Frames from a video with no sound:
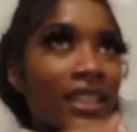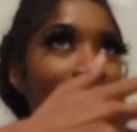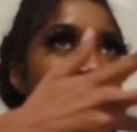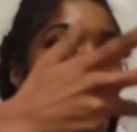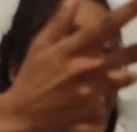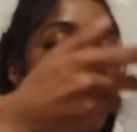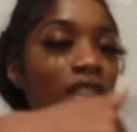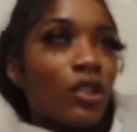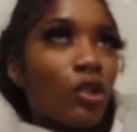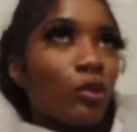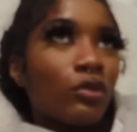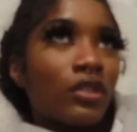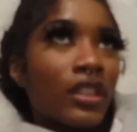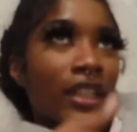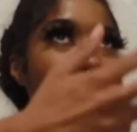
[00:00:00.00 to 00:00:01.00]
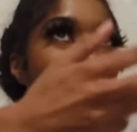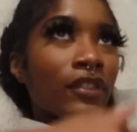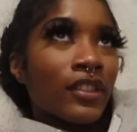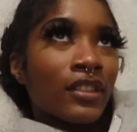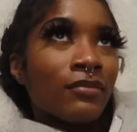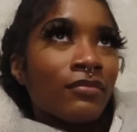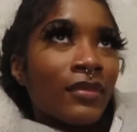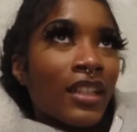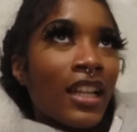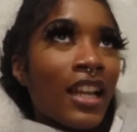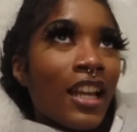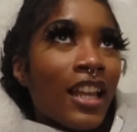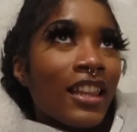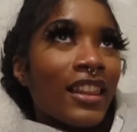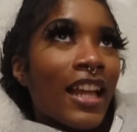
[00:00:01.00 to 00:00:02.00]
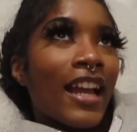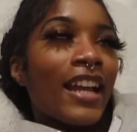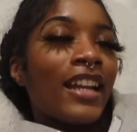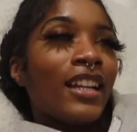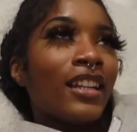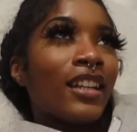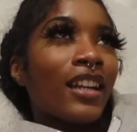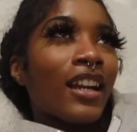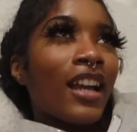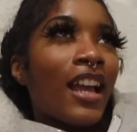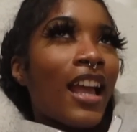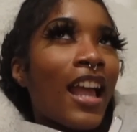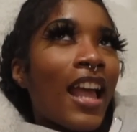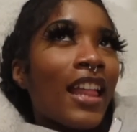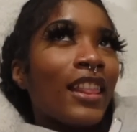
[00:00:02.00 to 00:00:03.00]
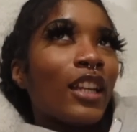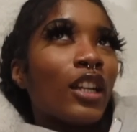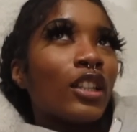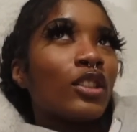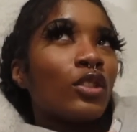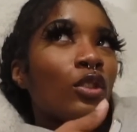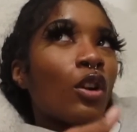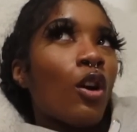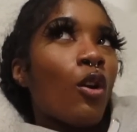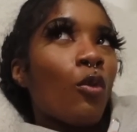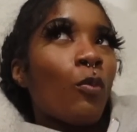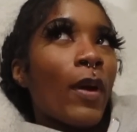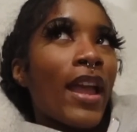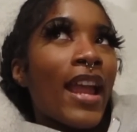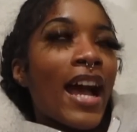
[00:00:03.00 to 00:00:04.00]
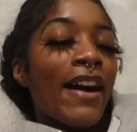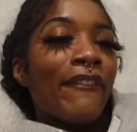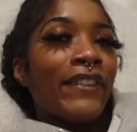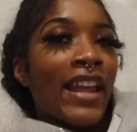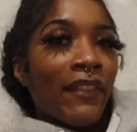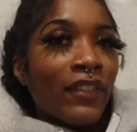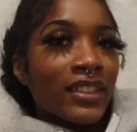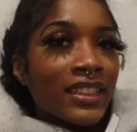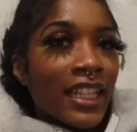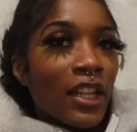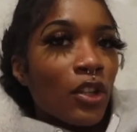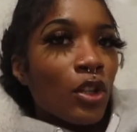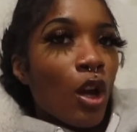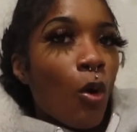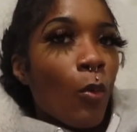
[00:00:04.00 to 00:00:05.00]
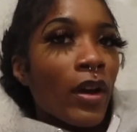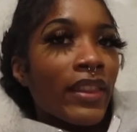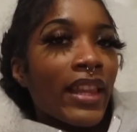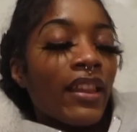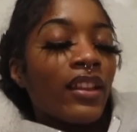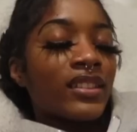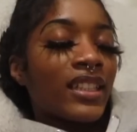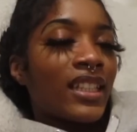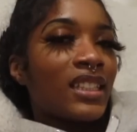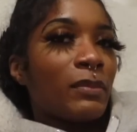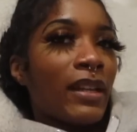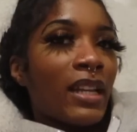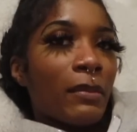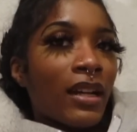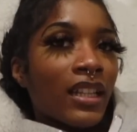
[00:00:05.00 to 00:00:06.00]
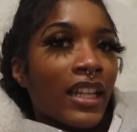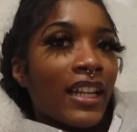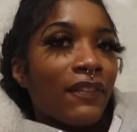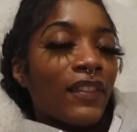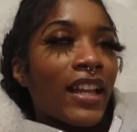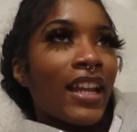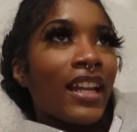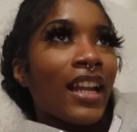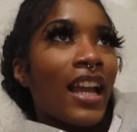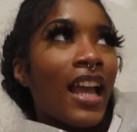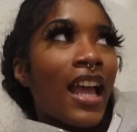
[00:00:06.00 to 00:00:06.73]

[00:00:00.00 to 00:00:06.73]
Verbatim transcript: his eyes a little together. Like, there is no way I've never seen no one that looks like this man in my life. Like,